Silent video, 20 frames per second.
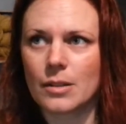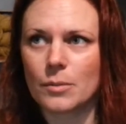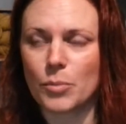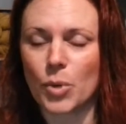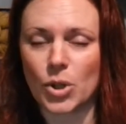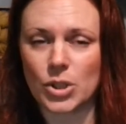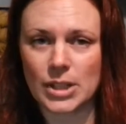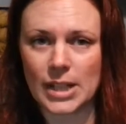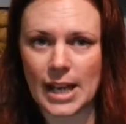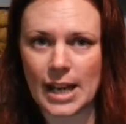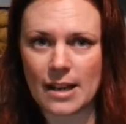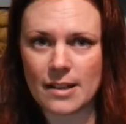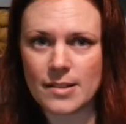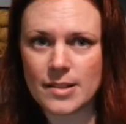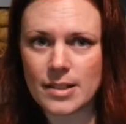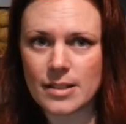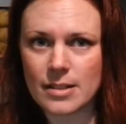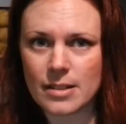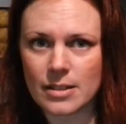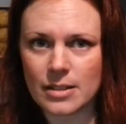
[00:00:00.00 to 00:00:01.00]

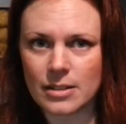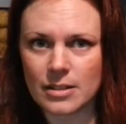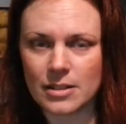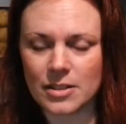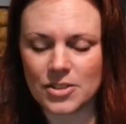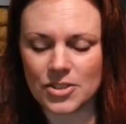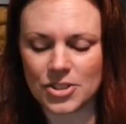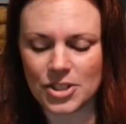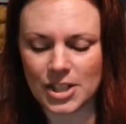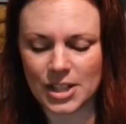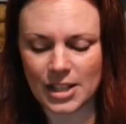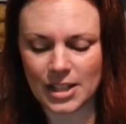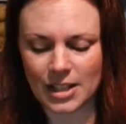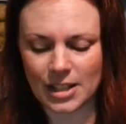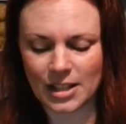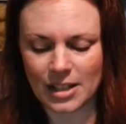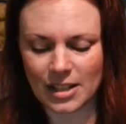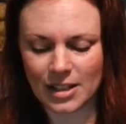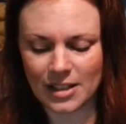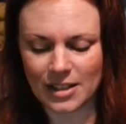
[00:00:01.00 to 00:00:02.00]
podcast,
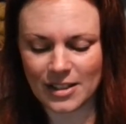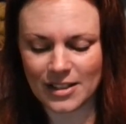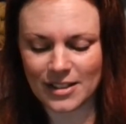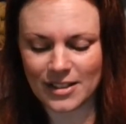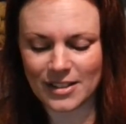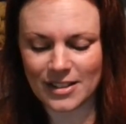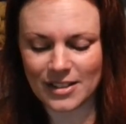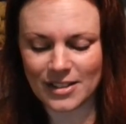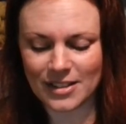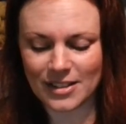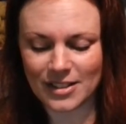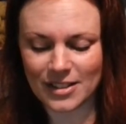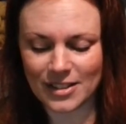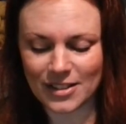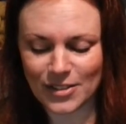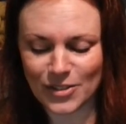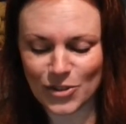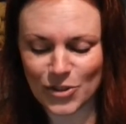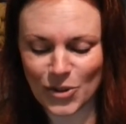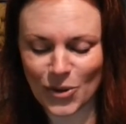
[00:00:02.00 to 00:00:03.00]
she
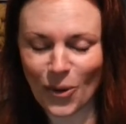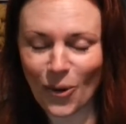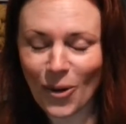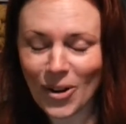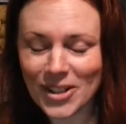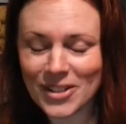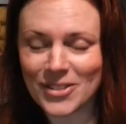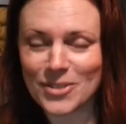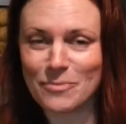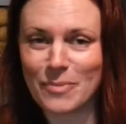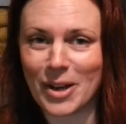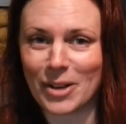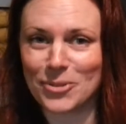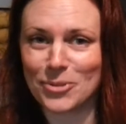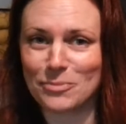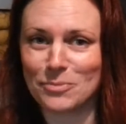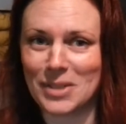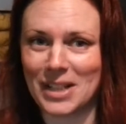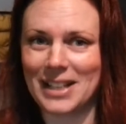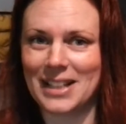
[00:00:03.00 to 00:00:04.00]
talked
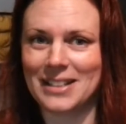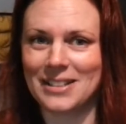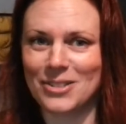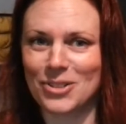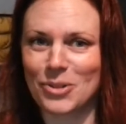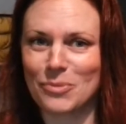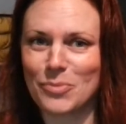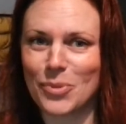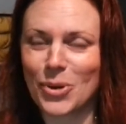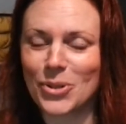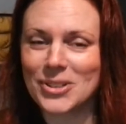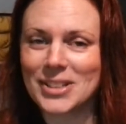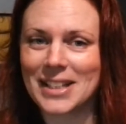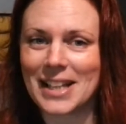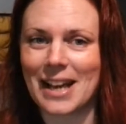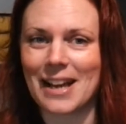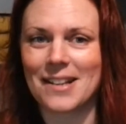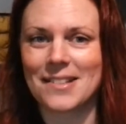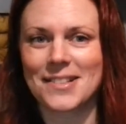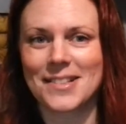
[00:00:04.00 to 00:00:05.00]
about me in her
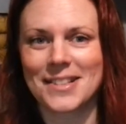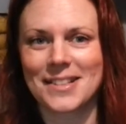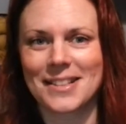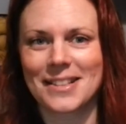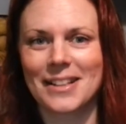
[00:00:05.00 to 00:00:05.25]
podcast.